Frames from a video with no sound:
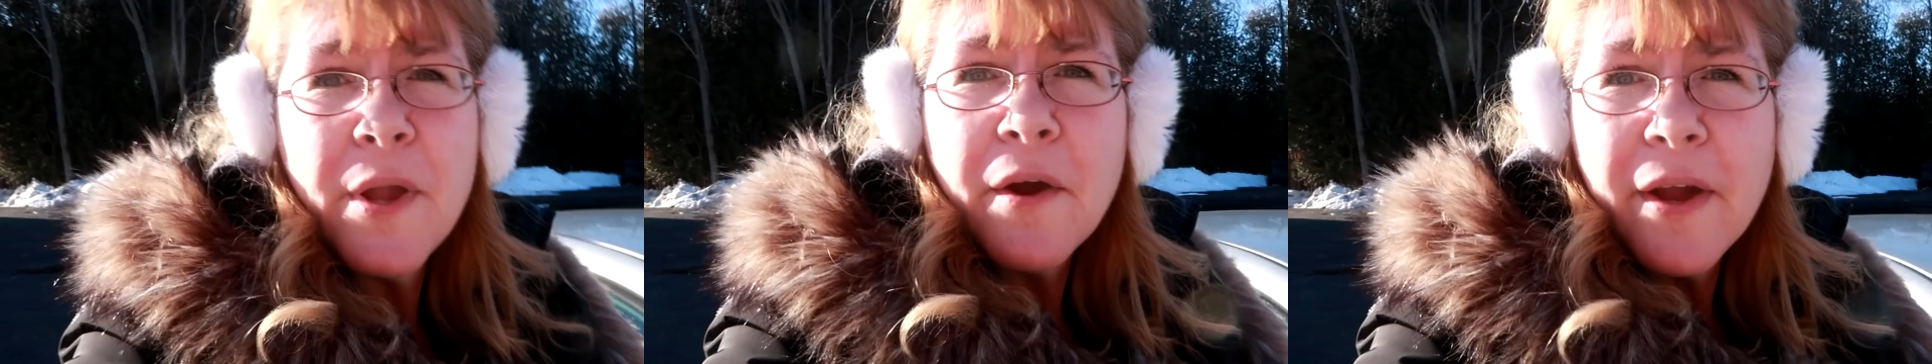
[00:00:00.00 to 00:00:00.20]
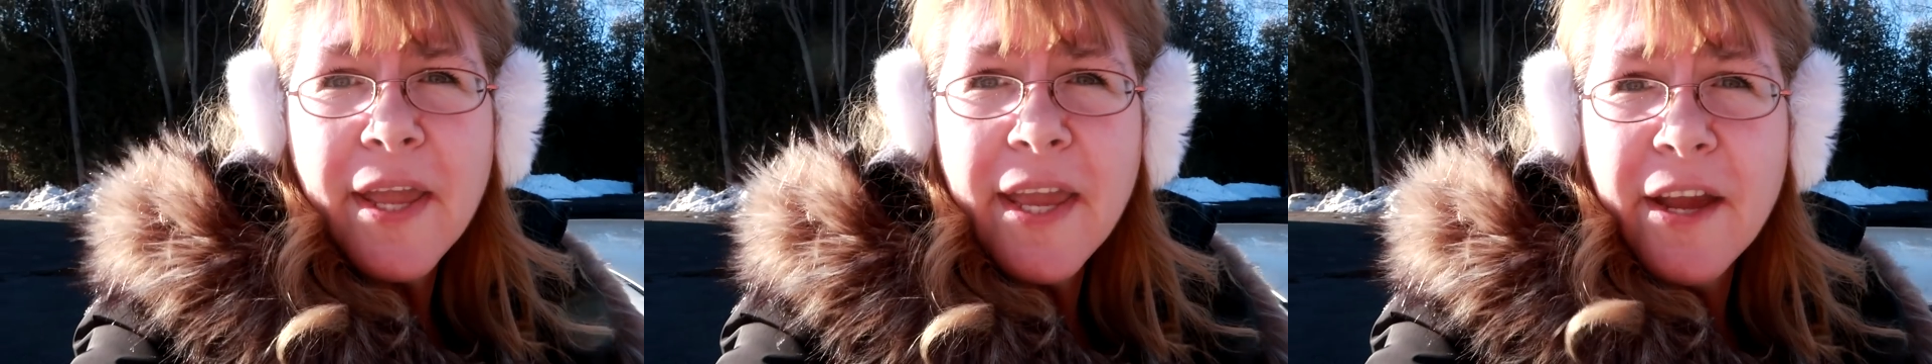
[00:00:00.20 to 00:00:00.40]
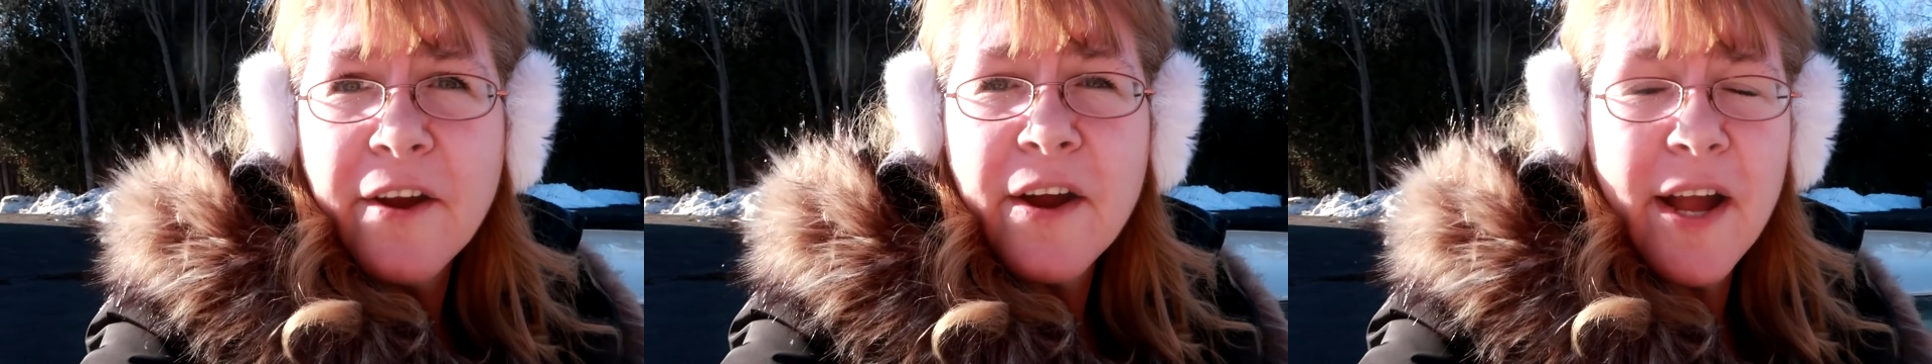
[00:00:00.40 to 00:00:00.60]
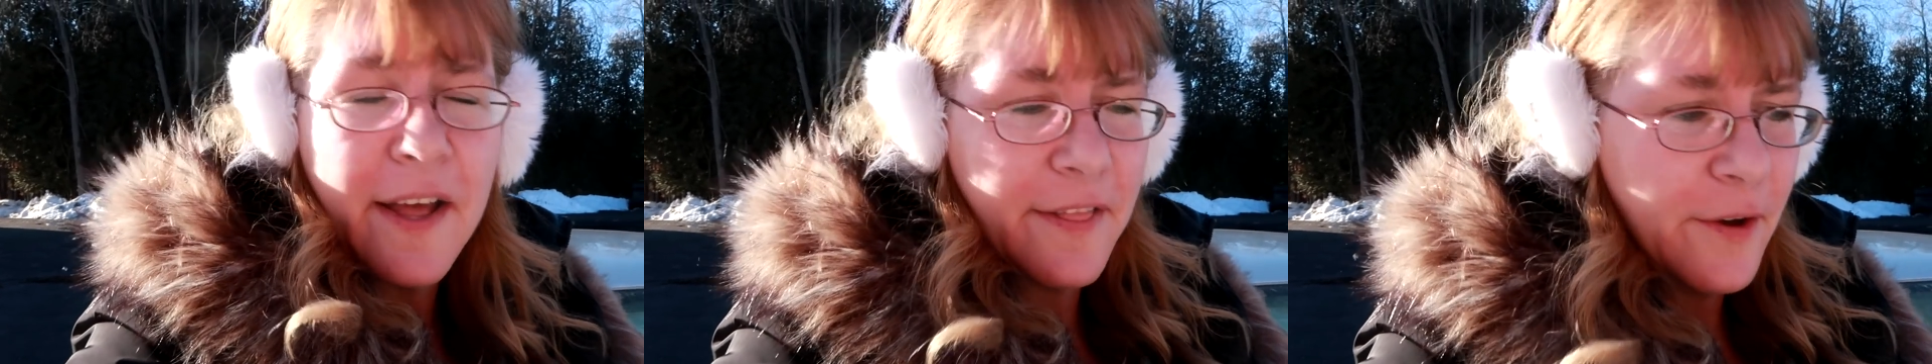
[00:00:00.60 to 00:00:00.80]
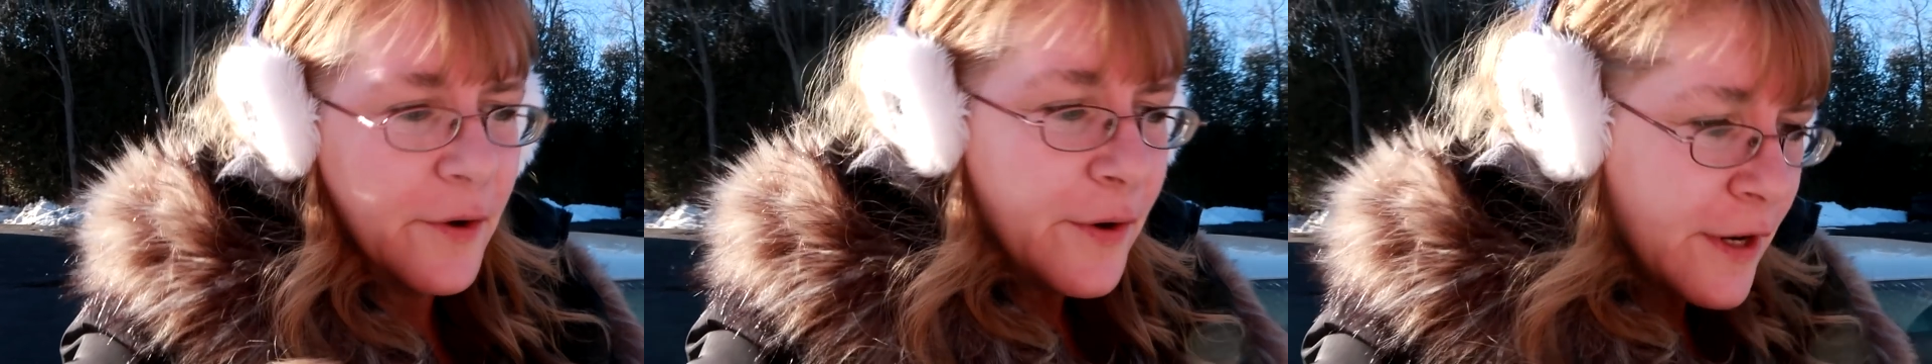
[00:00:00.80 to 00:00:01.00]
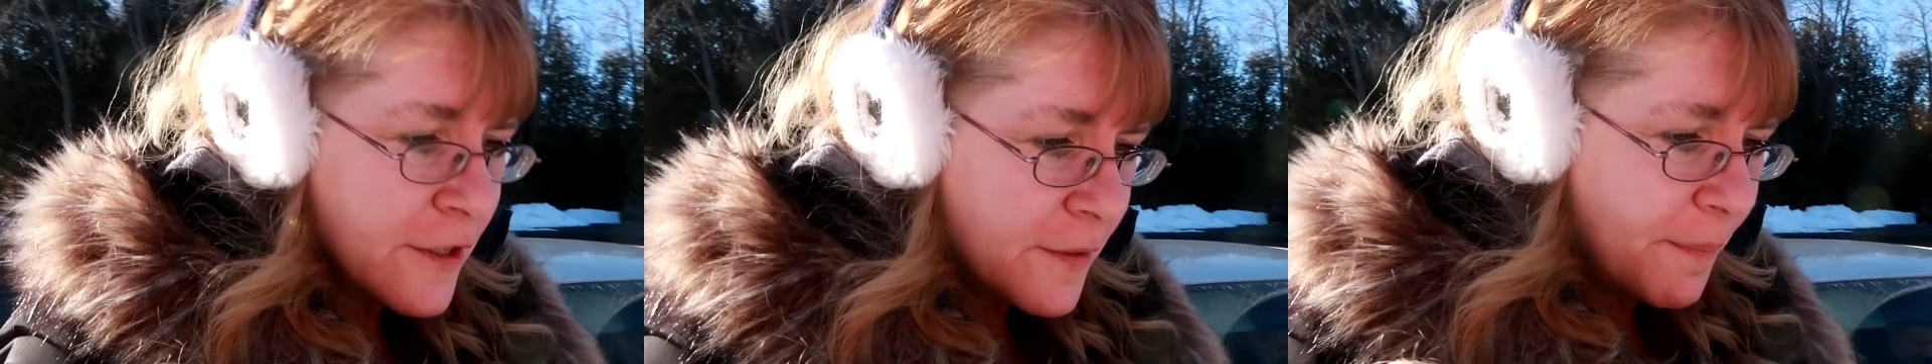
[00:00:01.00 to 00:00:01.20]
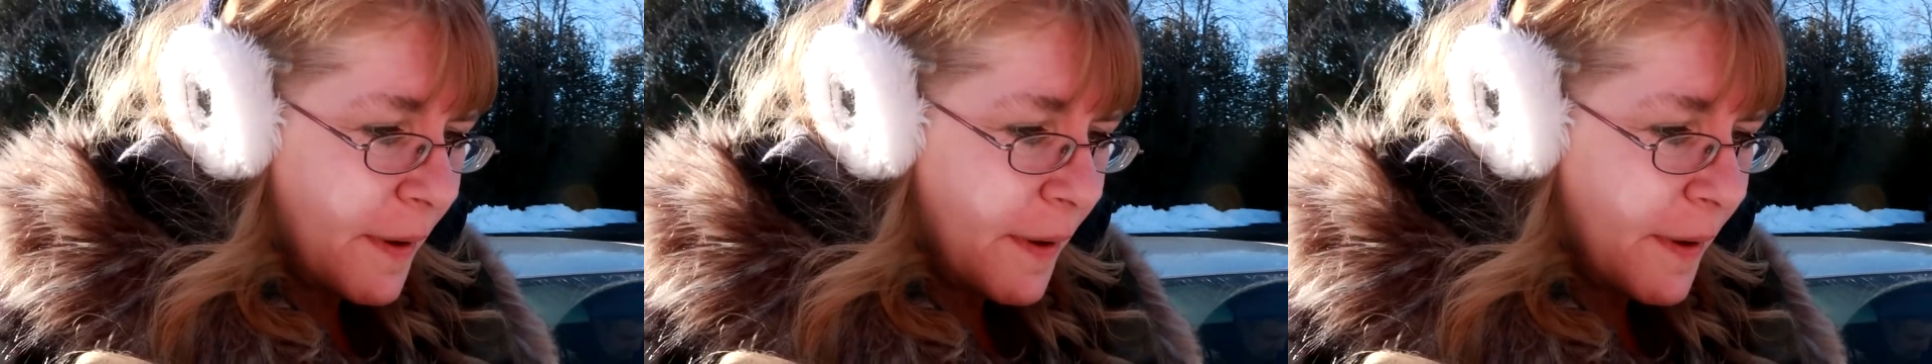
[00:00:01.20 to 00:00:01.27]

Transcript: We are here at the horse